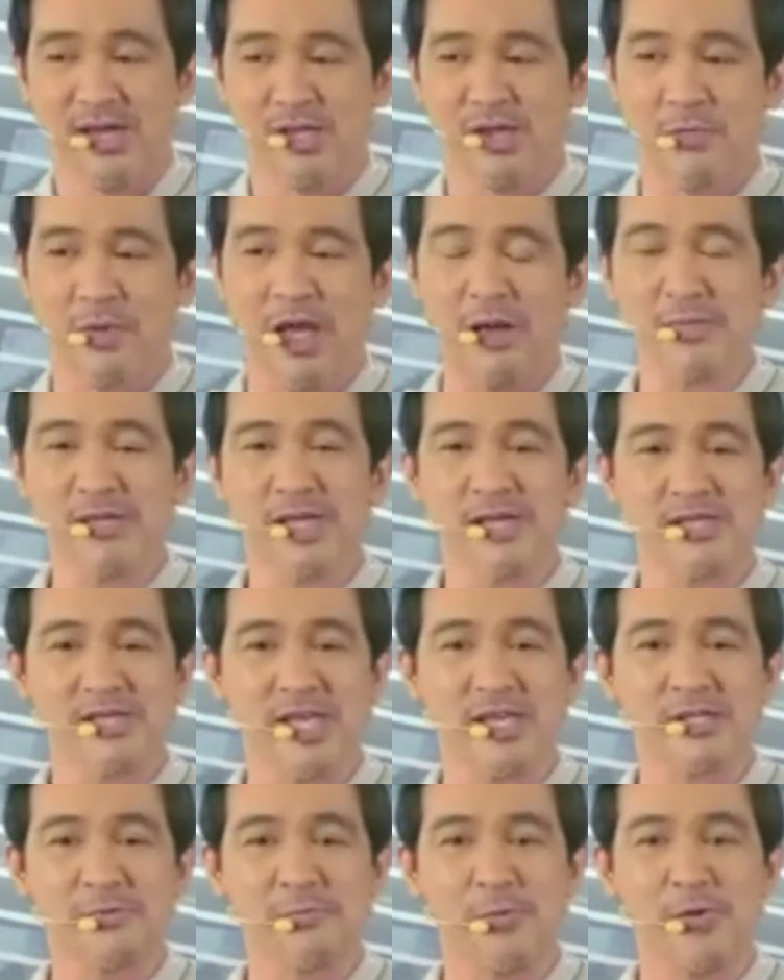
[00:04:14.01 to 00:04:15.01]
To become
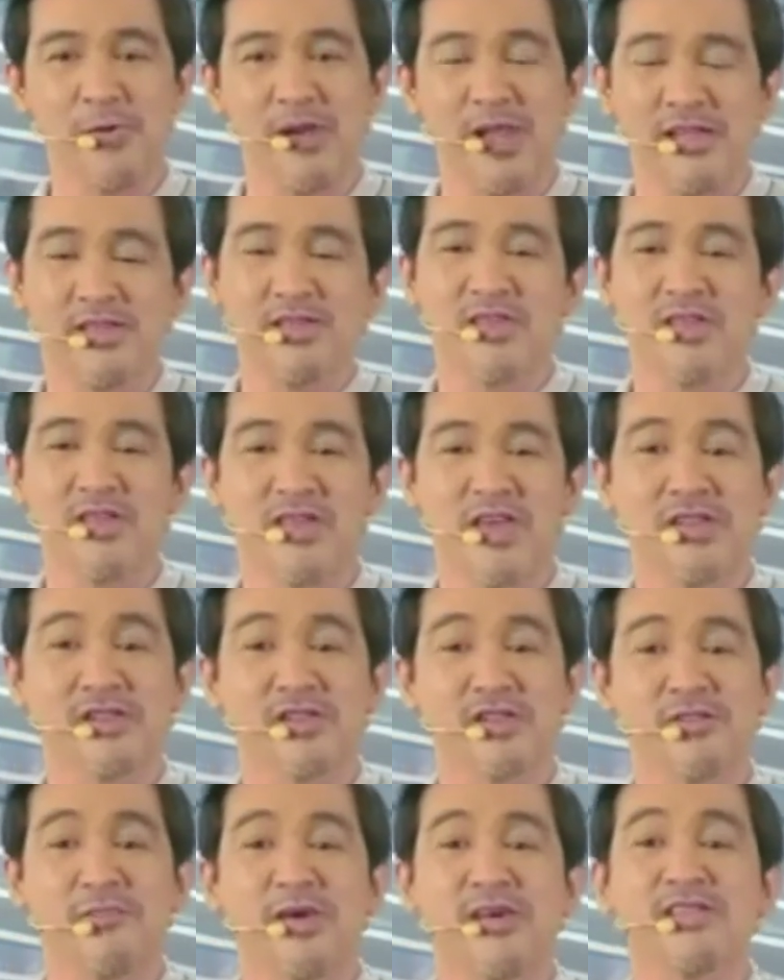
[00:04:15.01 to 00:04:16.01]
successful, ladies and
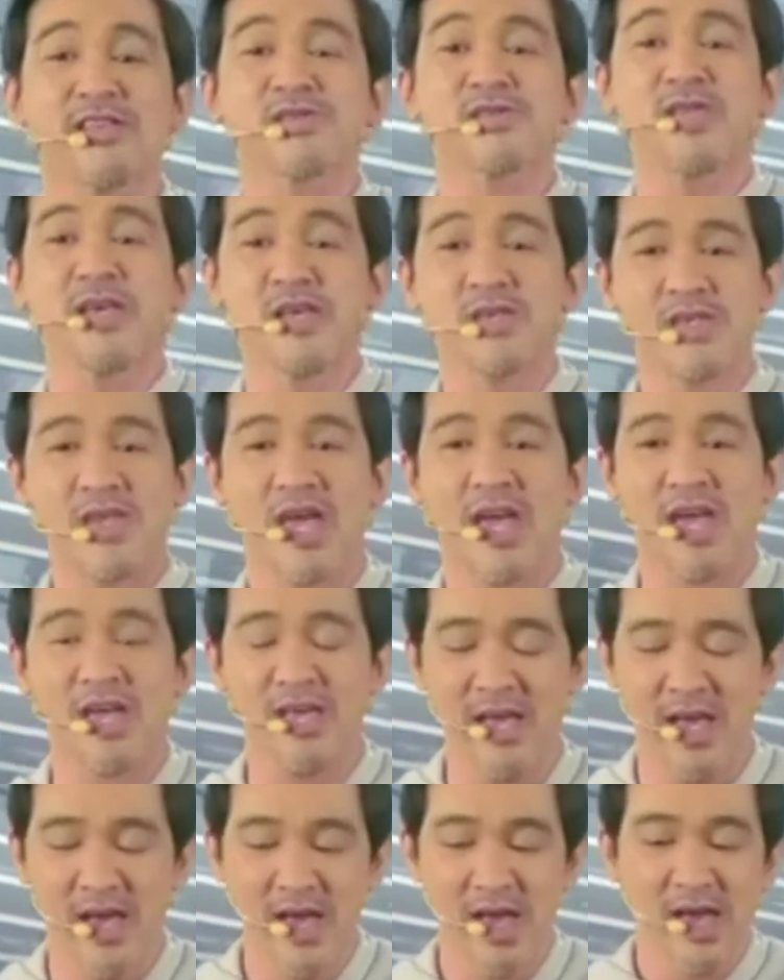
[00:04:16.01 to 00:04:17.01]
gentlemen, as they
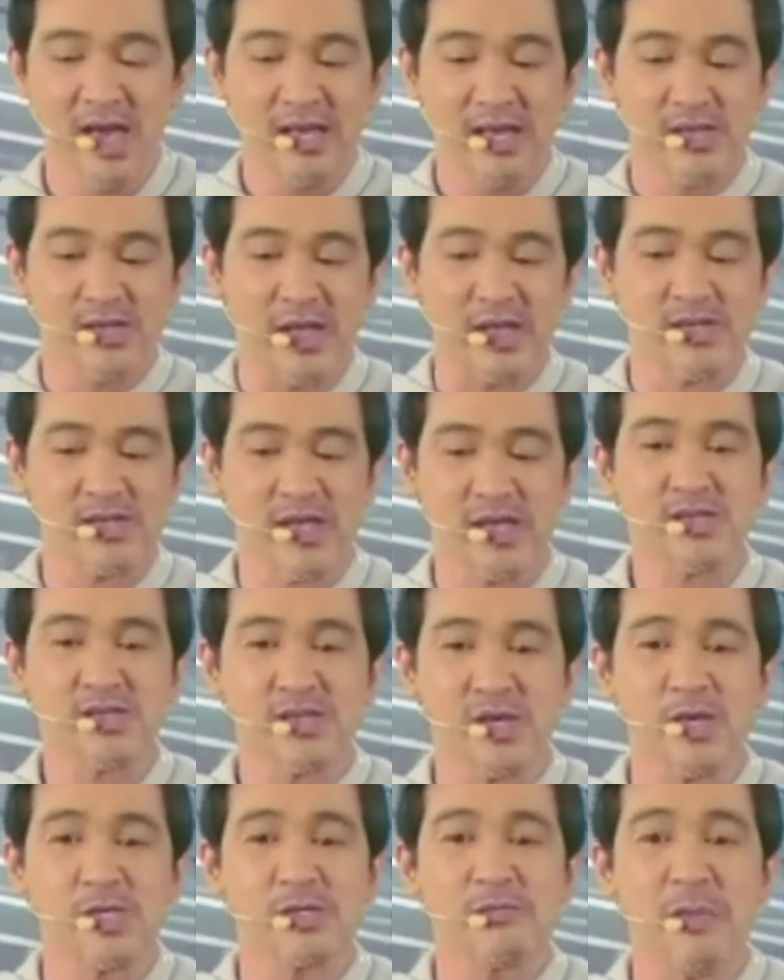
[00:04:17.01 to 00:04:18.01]
say,
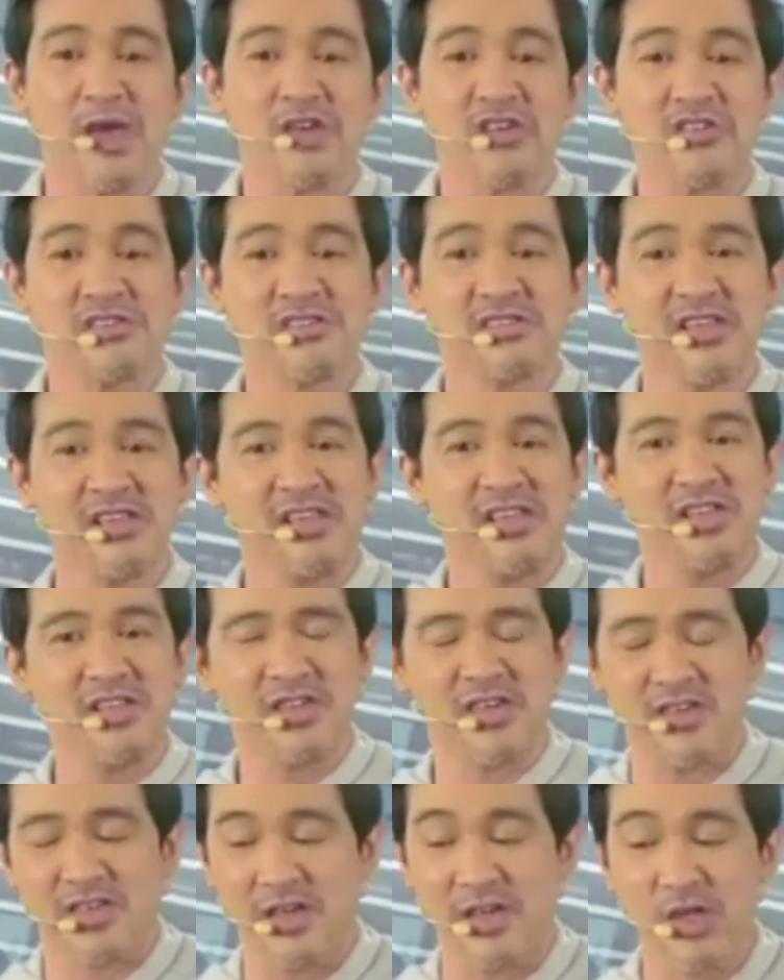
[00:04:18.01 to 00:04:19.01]
success is measured in
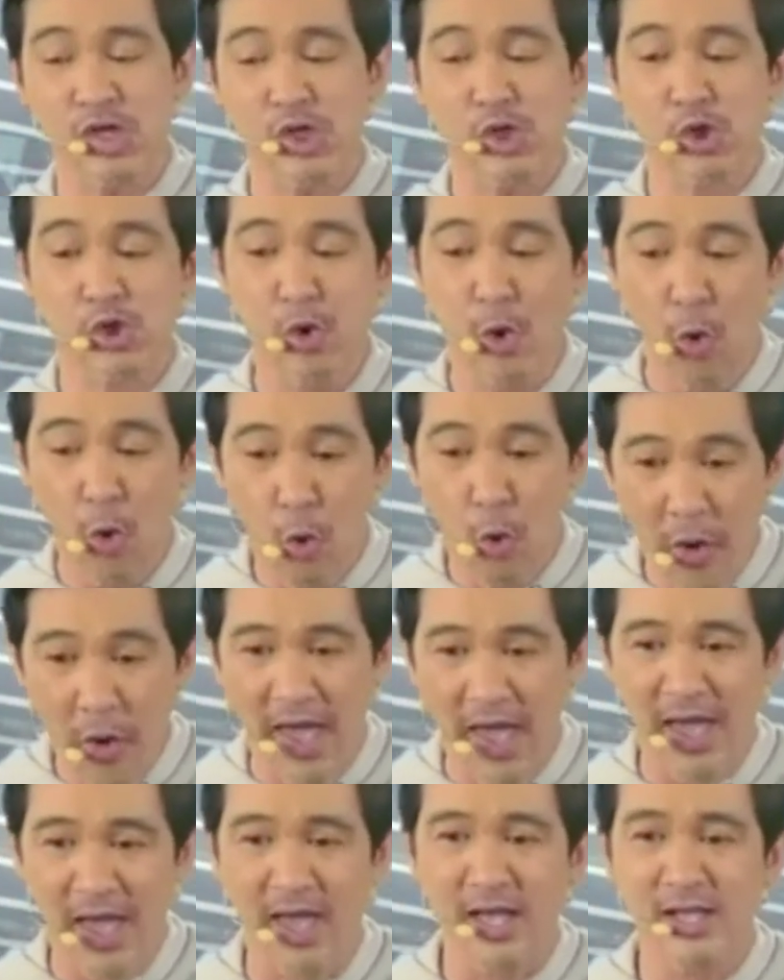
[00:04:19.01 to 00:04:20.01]
inches. It's
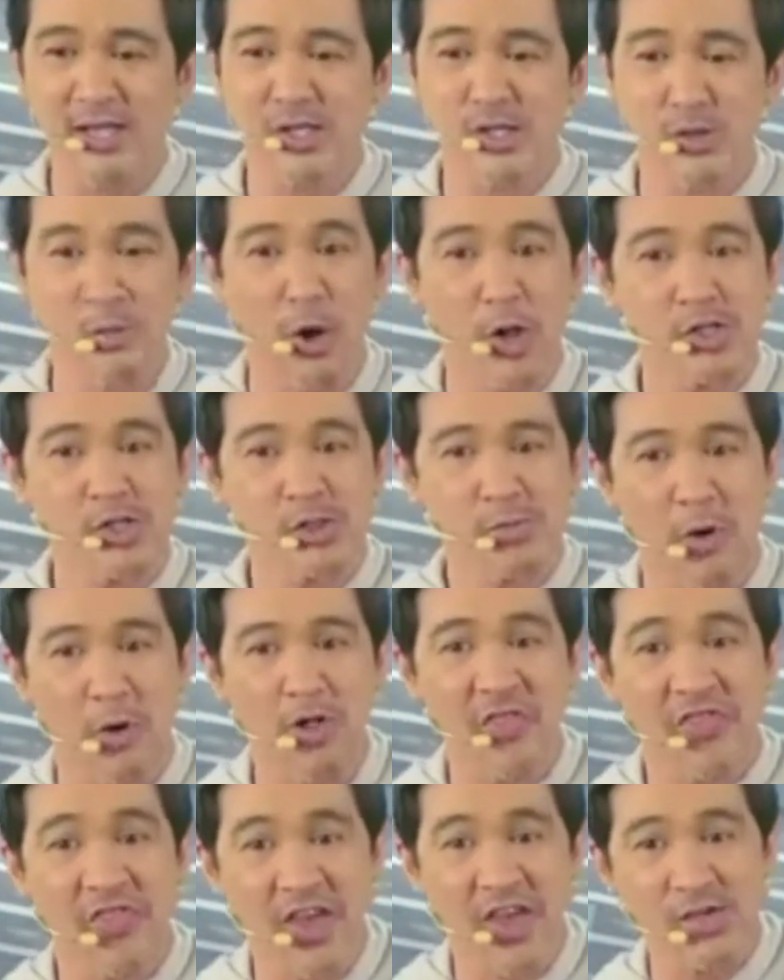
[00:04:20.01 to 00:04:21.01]
doing
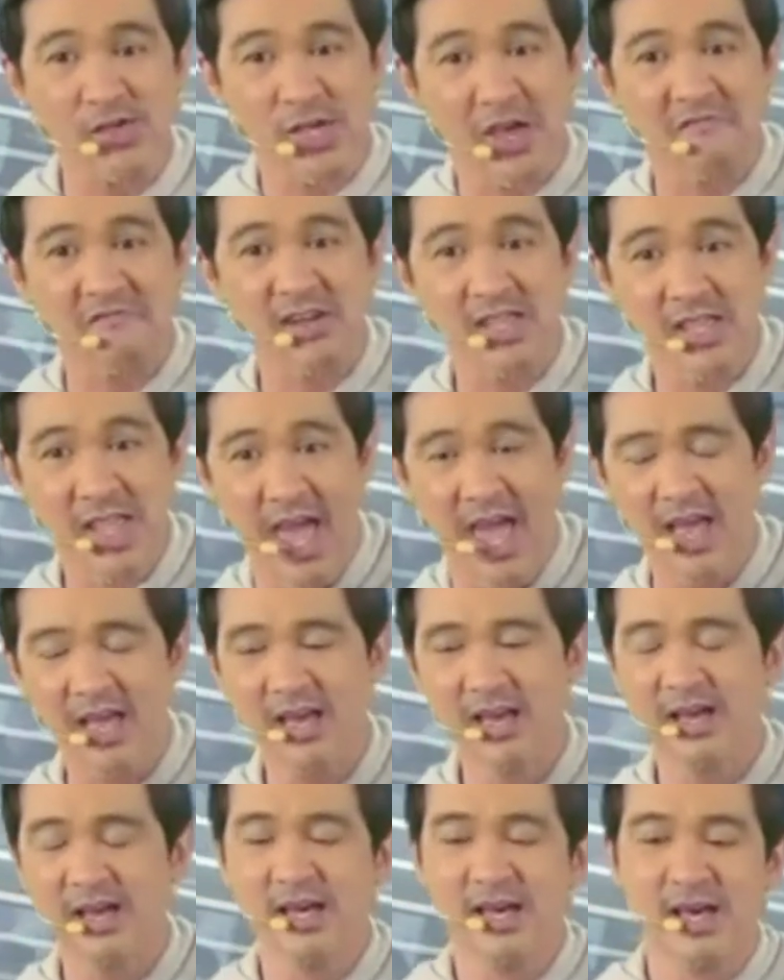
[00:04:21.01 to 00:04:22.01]
small things every
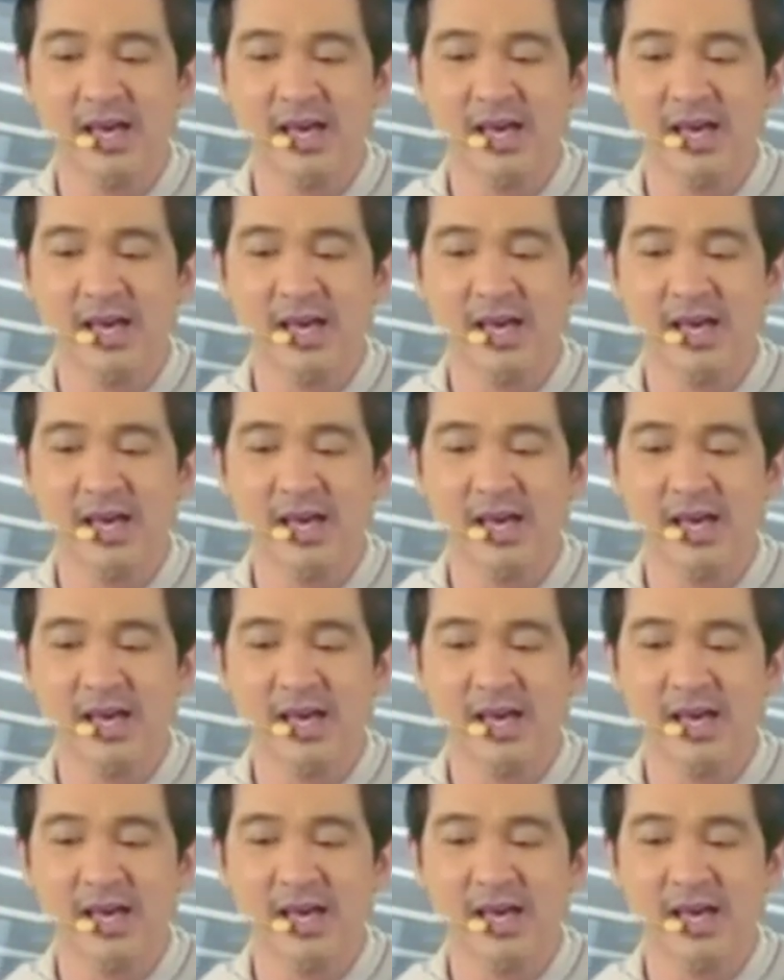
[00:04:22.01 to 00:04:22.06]
day